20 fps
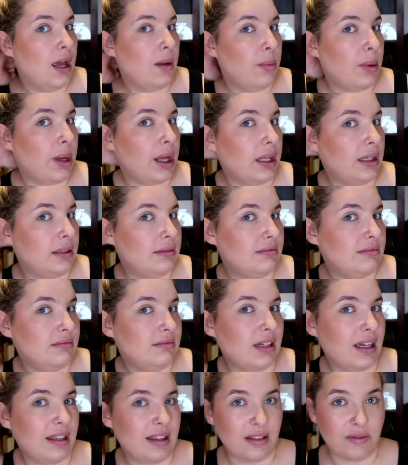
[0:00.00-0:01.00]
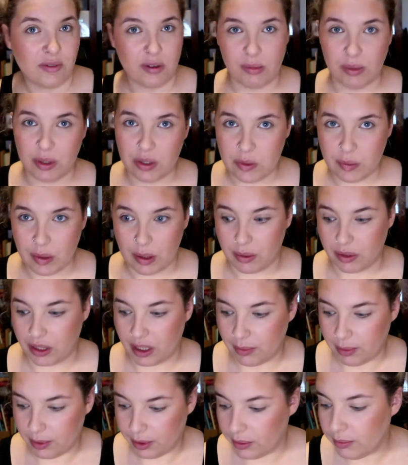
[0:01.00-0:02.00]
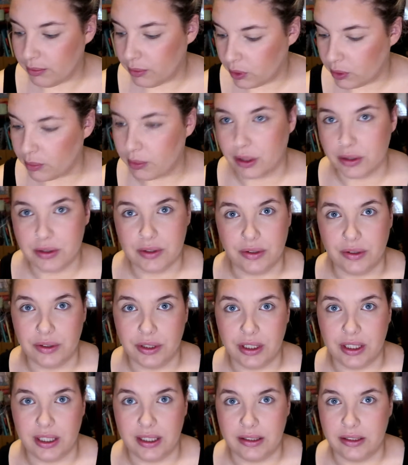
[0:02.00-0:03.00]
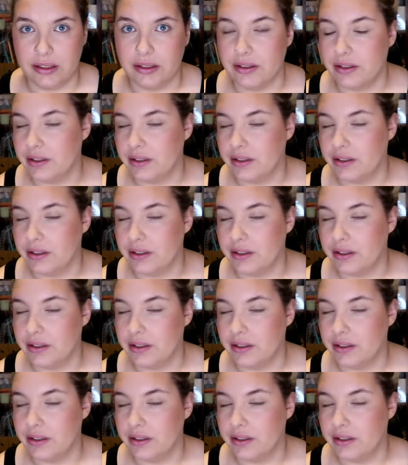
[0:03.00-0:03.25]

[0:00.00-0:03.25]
But I think for most people, they put more bronzer on than I do,